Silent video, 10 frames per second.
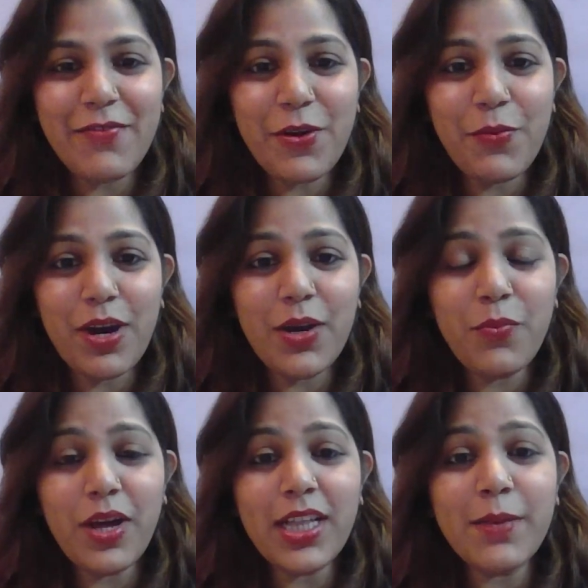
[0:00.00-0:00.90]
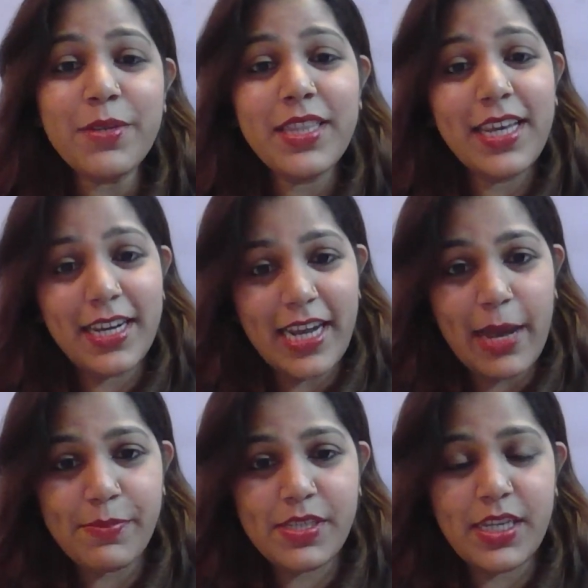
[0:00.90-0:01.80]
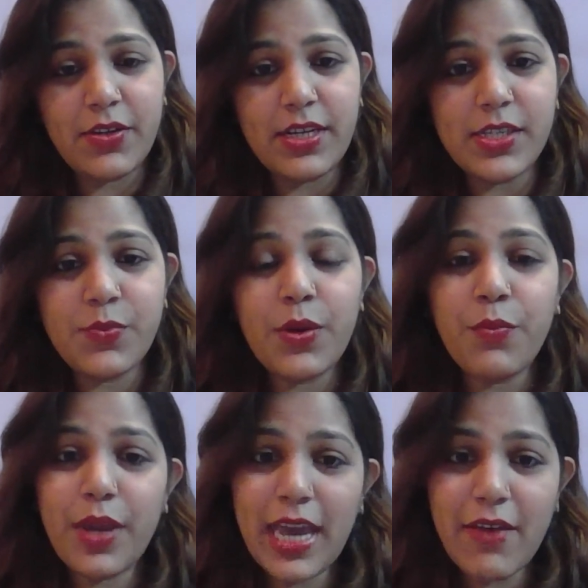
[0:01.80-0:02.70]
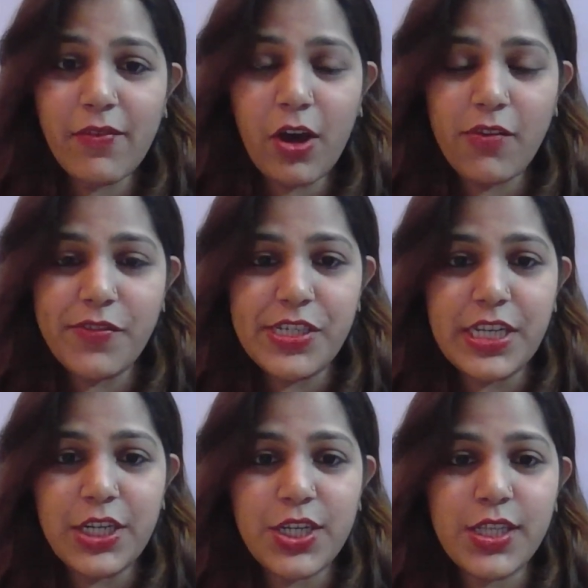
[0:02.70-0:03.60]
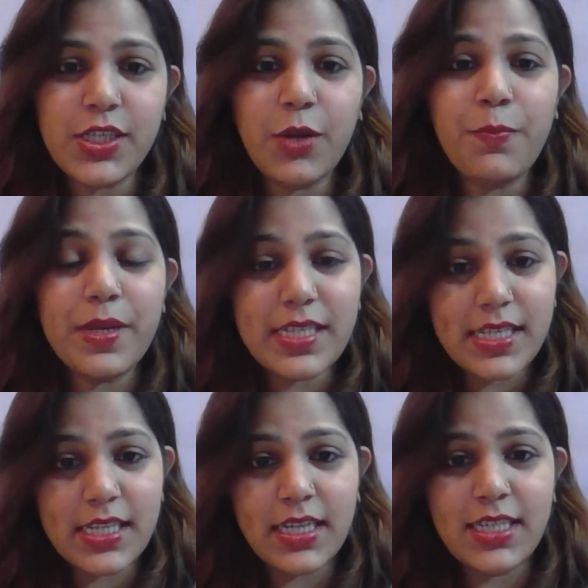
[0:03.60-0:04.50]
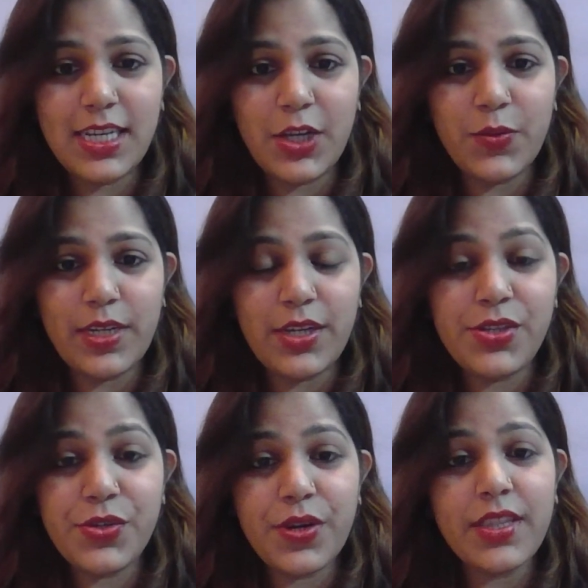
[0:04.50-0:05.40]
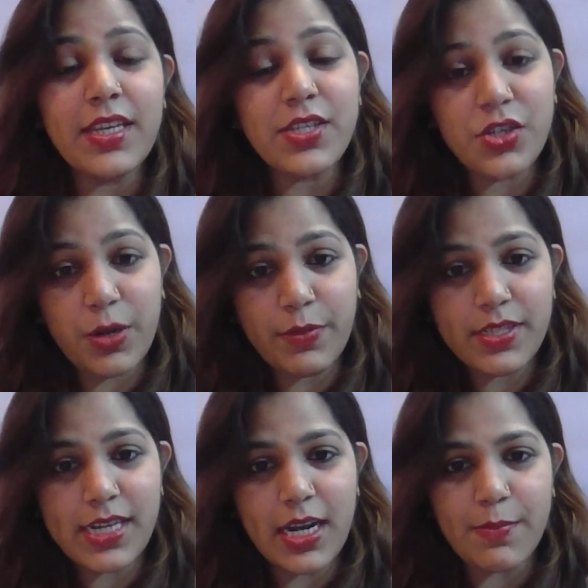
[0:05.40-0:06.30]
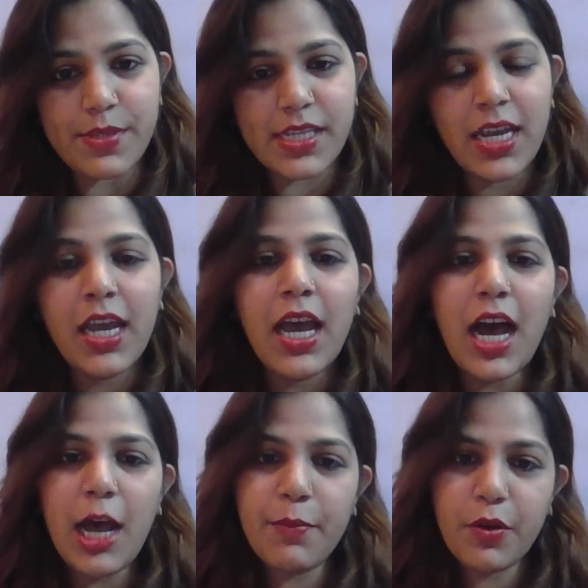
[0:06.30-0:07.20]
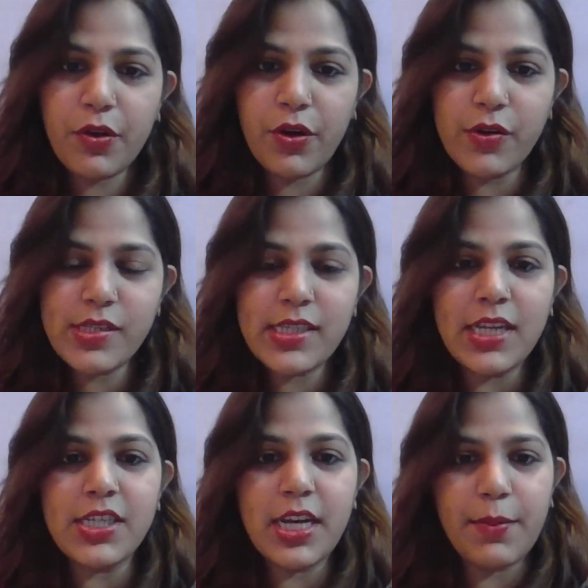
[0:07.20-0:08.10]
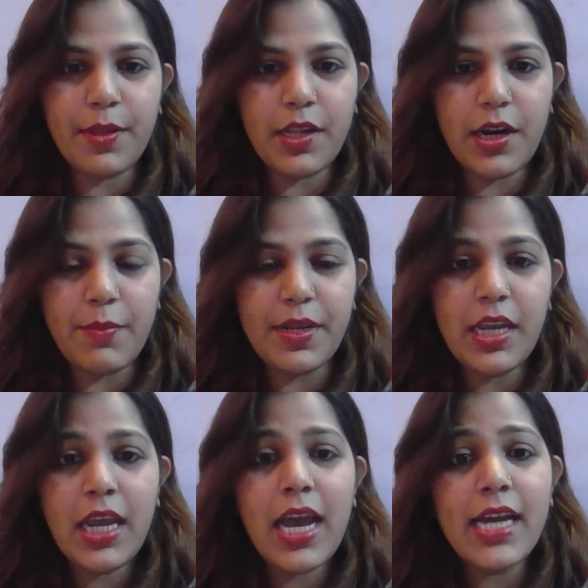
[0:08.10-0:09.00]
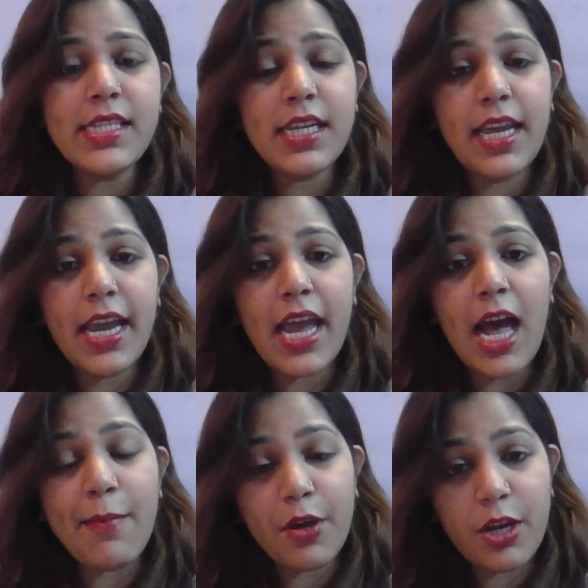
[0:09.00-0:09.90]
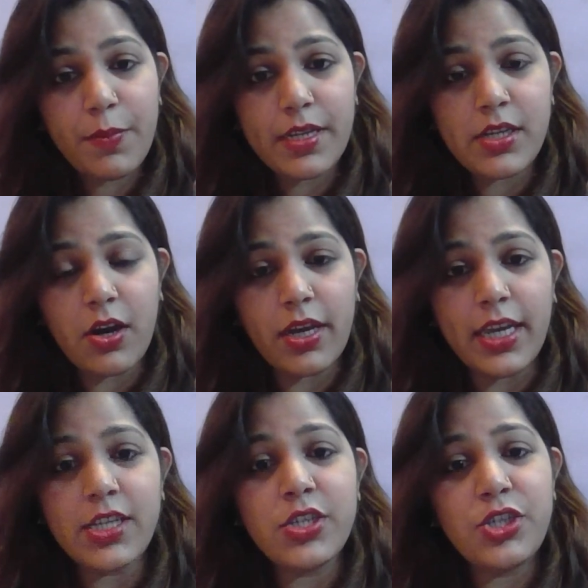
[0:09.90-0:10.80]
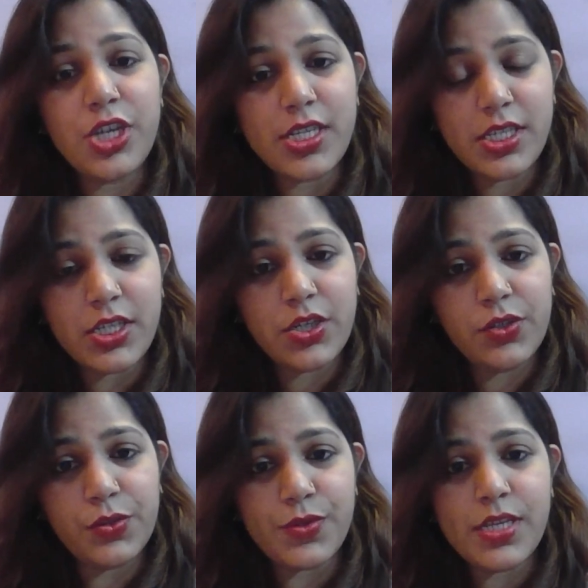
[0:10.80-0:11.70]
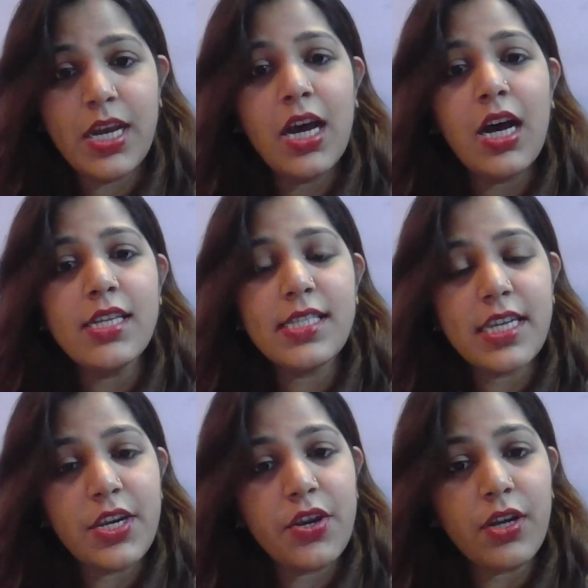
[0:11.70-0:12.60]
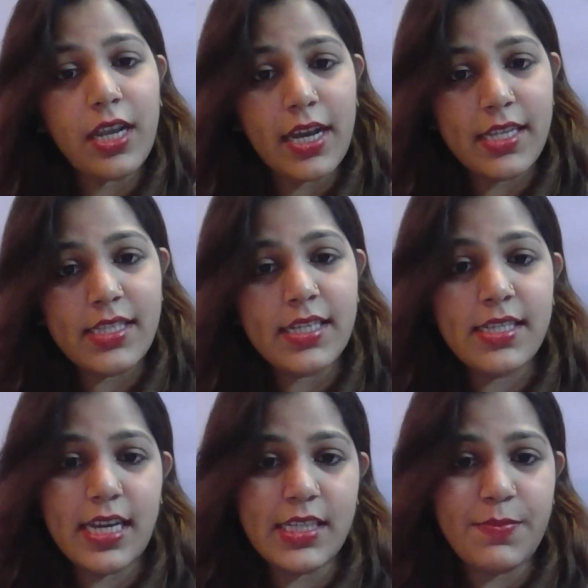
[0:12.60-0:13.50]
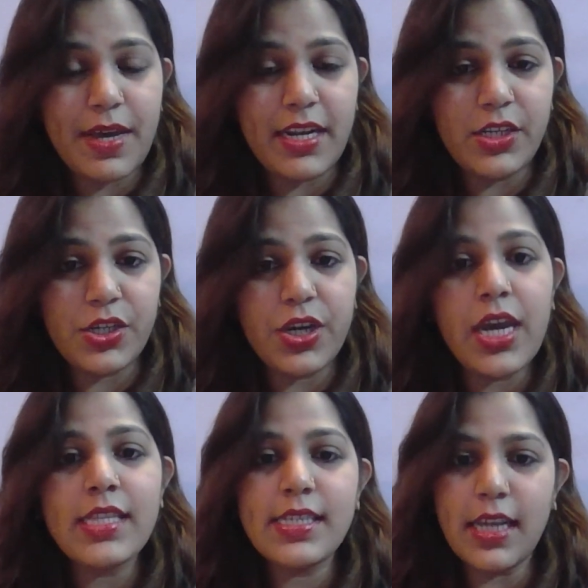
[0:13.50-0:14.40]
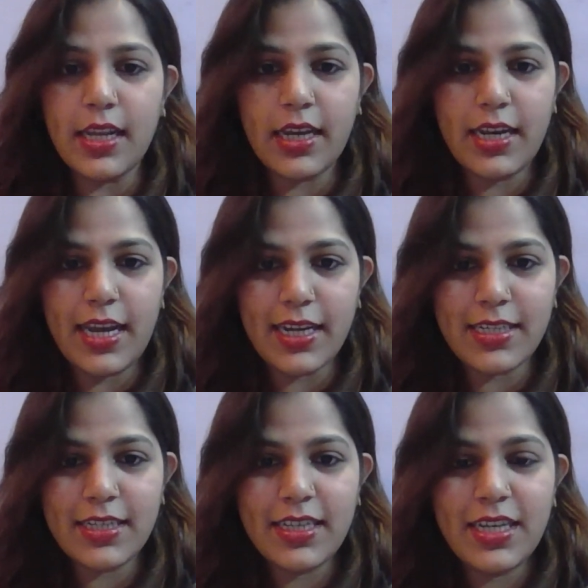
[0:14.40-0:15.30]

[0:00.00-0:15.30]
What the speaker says: everyone. Welcome to the Adapt series, where we have conversations on business continuity during these troubled times. I'm your host, Sanjana Balaraman, and today I'm going to be talking to Justin Cruz, a senior client success manager at Stella Connect.